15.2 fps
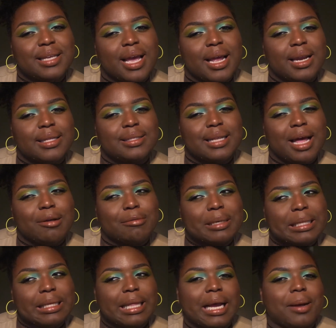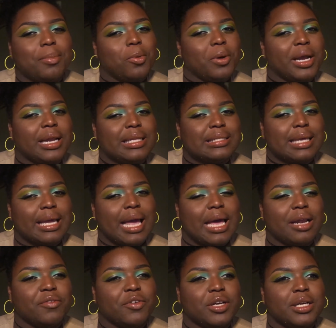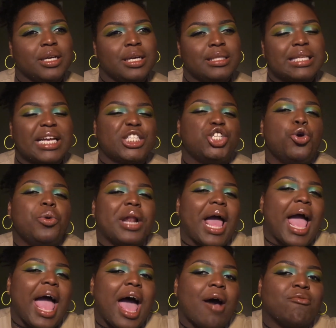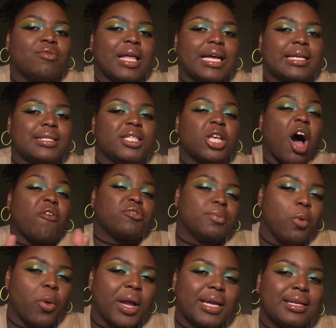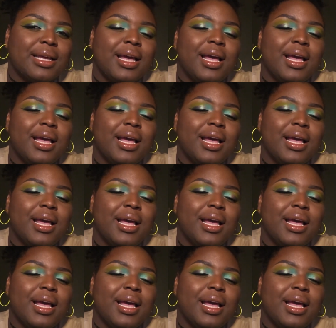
and it's not really like a point, it's like kind of it's like a 2.5, like a soft point.